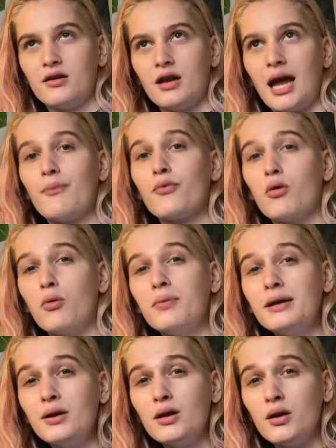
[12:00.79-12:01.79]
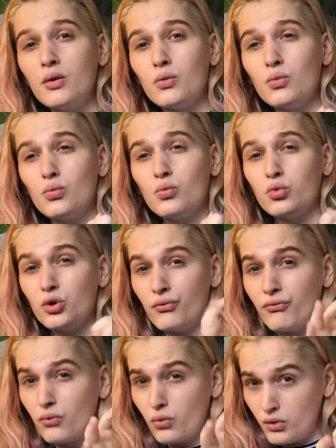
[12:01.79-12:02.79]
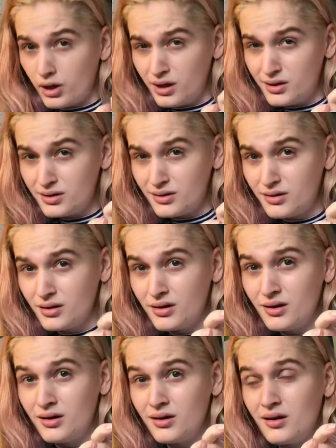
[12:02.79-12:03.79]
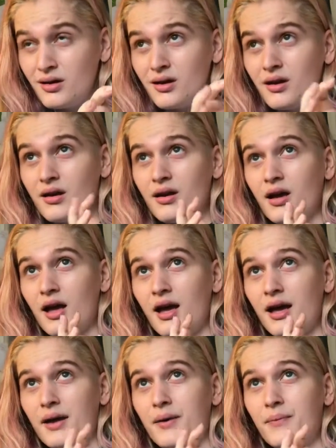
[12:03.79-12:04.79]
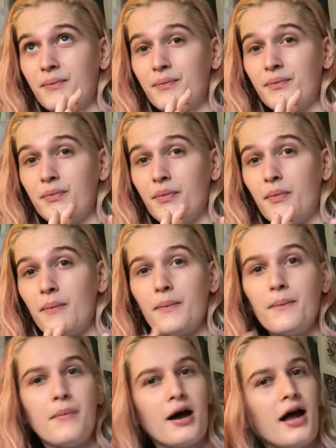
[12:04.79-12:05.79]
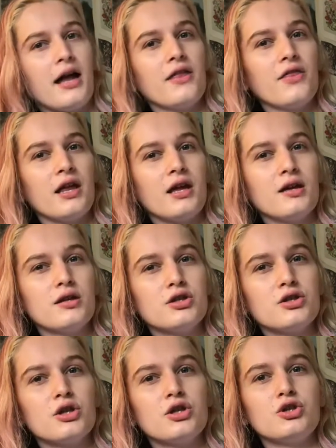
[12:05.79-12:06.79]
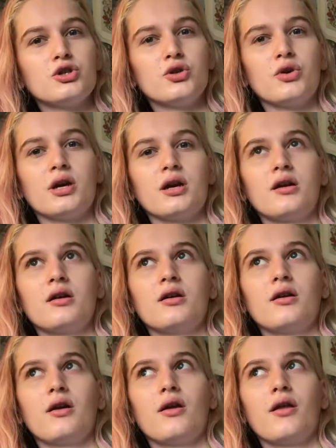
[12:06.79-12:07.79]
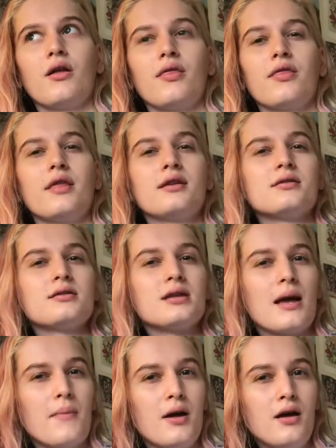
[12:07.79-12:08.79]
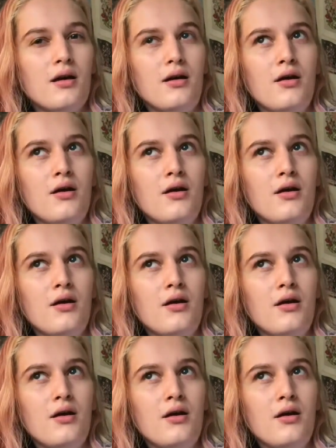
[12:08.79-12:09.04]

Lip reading: I probably would avoid buying things during the summer